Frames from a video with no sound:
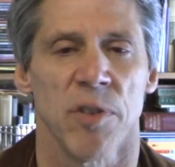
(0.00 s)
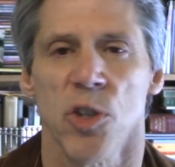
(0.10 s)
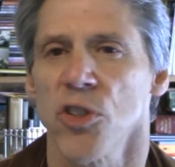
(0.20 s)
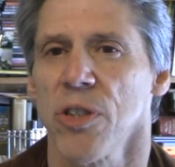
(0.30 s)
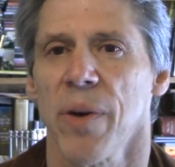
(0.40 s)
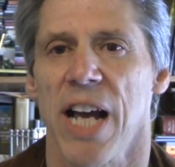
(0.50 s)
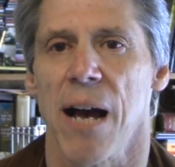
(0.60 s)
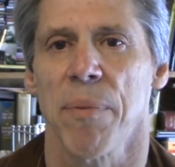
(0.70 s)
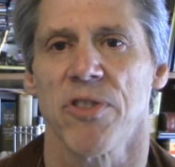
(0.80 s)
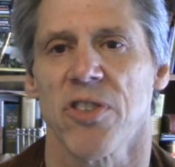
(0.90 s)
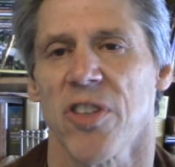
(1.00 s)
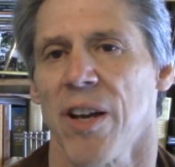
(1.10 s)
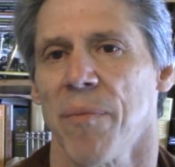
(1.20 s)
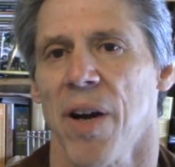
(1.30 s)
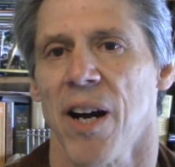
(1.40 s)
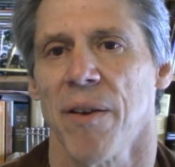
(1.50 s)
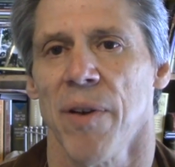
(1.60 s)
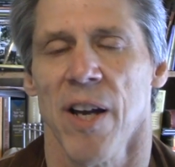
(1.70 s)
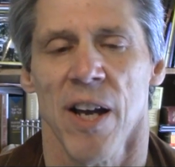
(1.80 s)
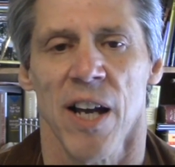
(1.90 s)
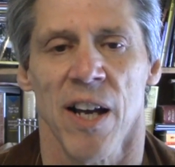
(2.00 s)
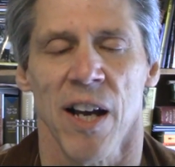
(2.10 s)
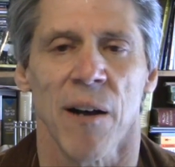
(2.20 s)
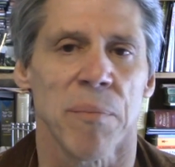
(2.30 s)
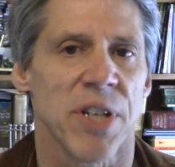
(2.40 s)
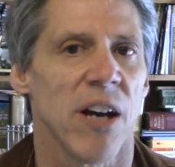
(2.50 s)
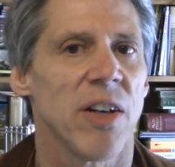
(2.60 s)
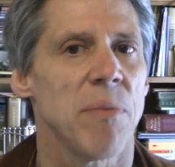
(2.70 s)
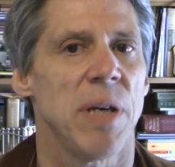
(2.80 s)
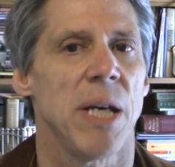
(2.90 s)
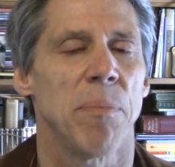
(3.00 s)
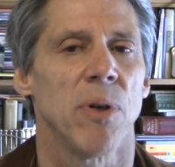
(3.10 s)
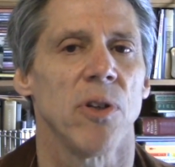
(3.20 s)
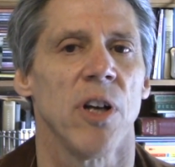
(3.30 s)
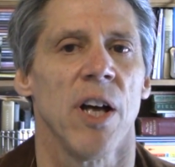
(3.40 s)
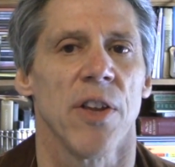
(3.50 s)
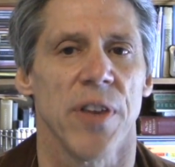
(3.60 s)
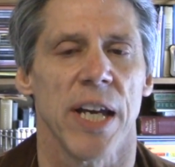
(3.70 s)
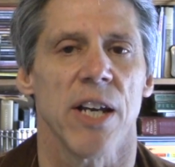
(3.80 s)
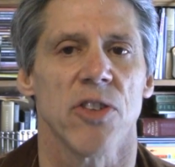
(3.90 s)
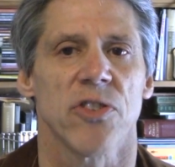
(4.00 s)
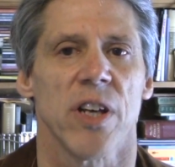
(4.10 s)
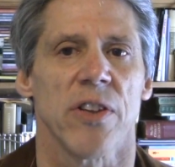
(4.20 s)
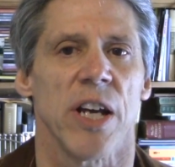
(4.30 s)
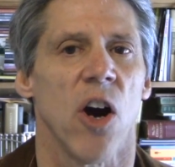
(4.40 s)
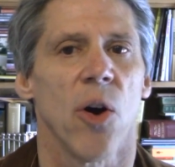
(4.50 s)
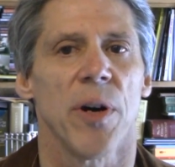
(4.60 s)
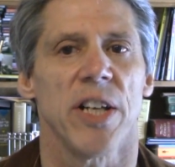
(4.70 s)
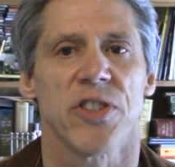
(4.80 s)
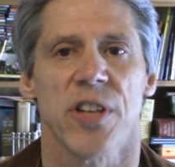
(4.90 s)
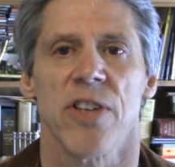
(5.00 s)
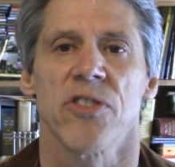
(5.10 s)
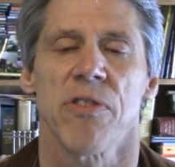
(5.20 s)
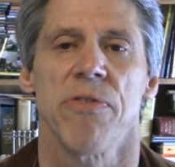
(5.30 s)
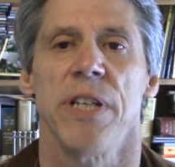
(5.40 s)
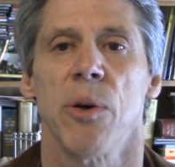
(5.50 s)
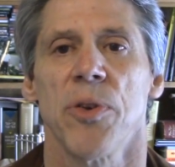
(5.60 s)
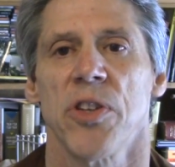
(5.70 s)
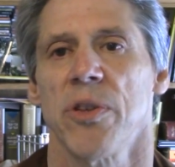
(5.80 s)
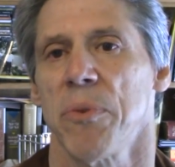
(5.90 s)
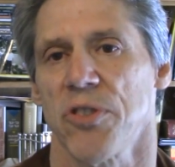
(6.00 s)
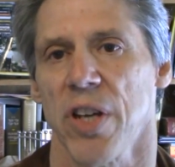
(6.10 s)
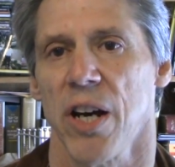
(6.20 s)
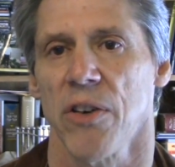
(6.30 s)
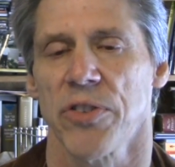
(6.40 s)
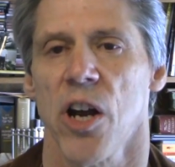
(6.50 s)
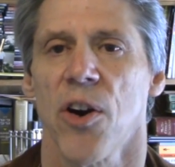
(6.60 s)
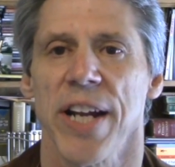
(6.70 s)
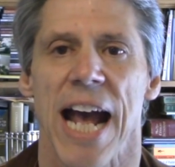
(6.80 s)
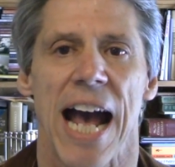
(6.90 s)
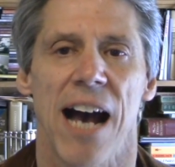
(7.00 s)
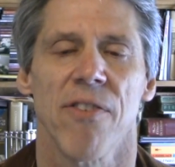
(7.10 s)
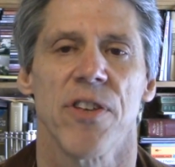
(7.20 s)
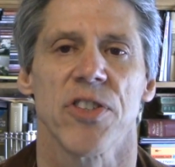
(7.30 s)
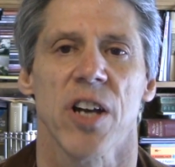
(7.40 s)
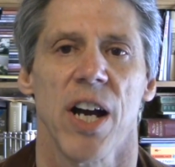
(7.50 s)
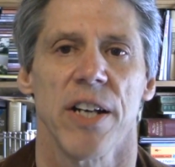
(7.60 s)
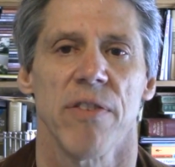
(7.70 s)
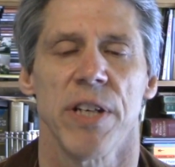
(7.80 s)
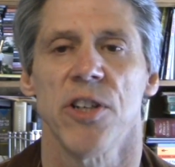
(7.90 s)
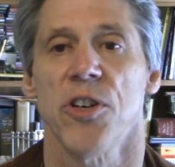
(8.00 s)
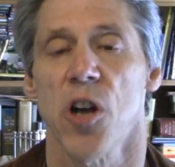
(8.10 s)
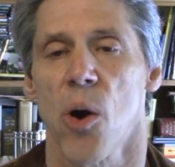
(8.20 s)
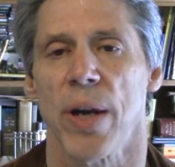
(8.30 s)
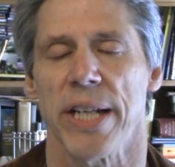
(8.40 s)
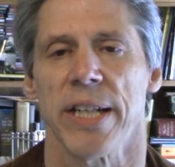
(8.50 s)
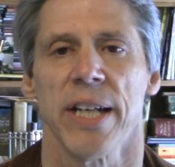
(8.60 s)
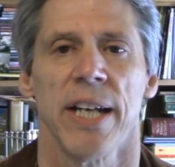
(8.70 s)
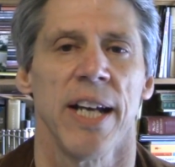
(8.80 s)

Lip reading: Usually what happens is I'm telling people things that they already sense and feel within themselves. They already have this kind of inner knowing.